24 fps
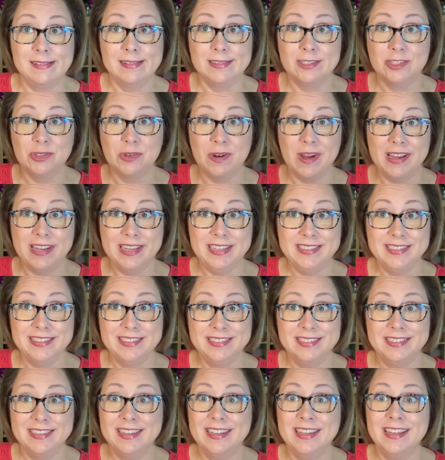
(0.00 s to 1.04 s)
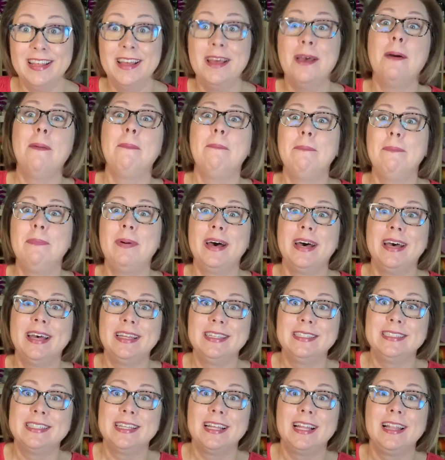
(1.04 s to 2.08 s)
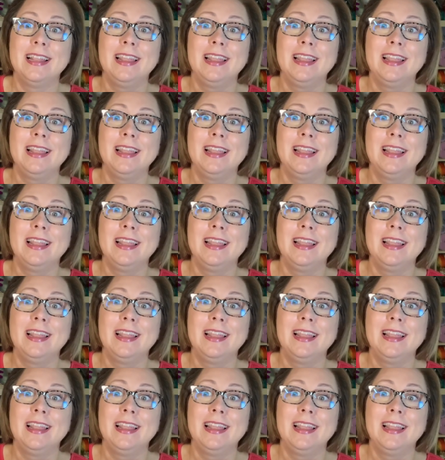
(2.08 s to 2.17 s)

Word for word: Trying. But